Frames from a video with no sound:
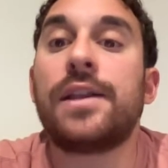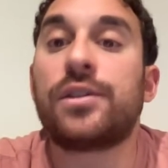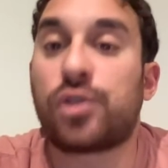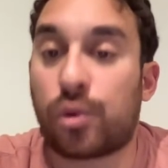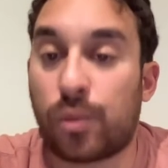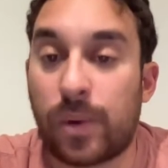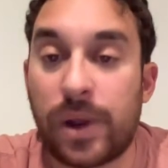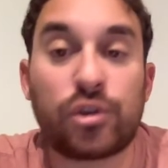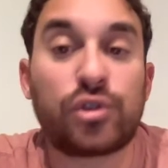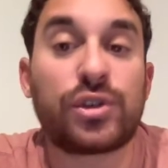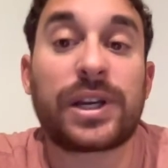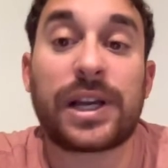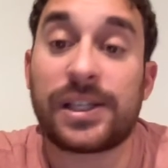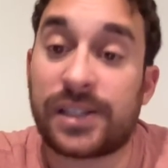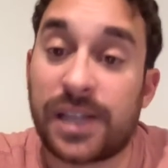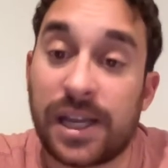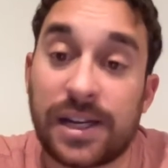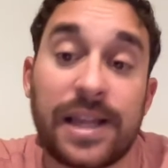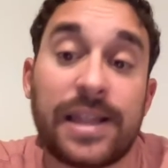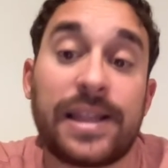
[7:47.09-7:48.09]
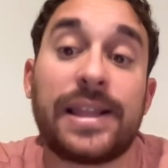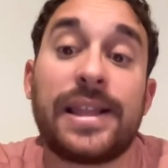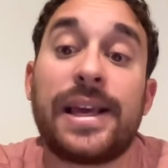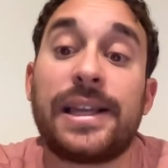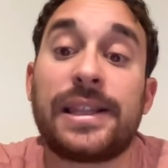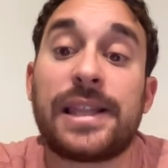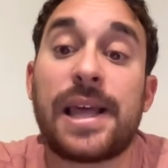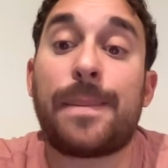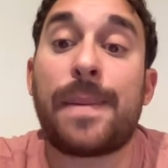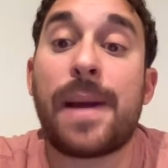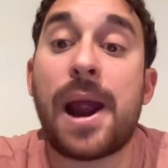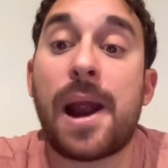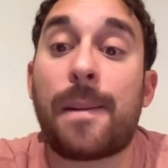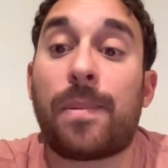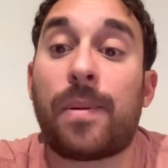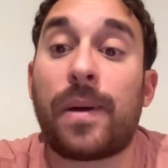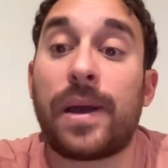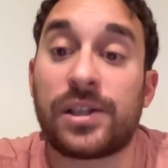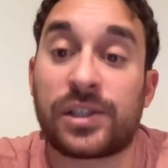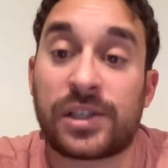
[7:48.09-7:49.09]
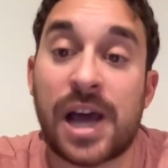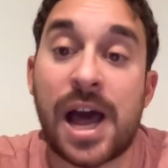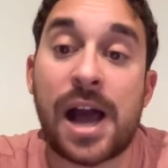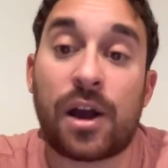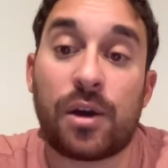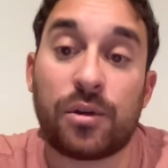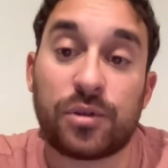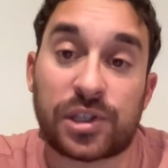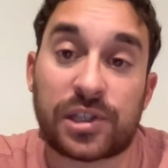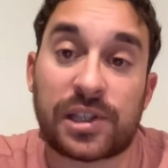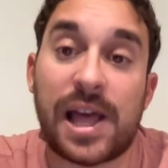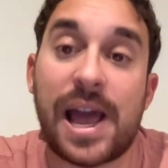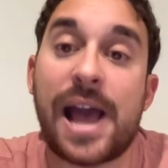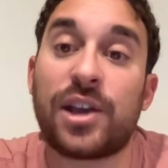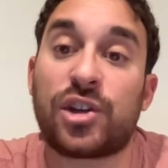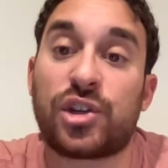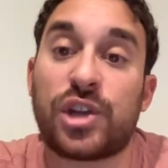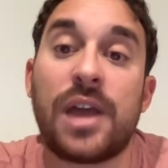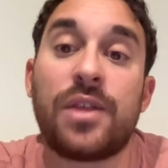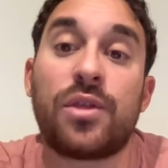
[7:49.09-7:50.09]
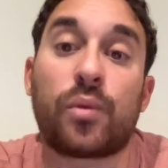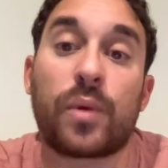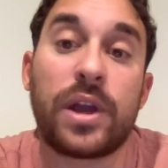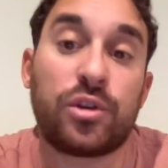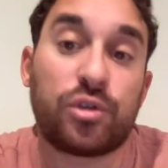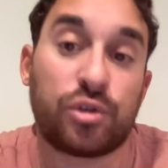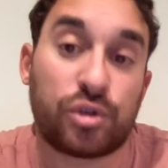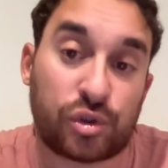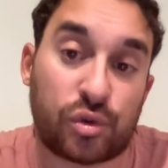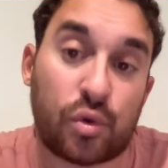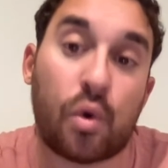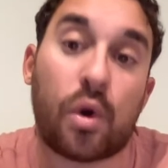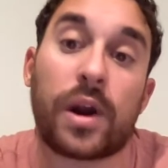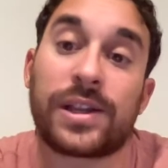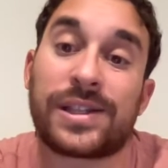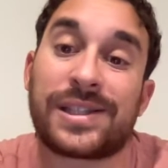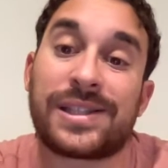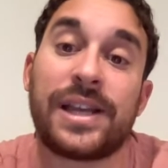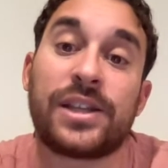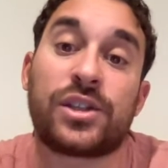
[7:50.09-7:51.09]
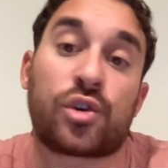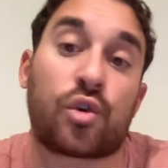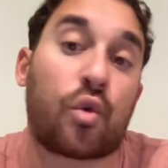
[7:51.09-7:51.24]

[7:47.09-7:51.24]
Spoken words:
And so the Rangers, like I said, they get that power play as Kako slash, and the Rangers score.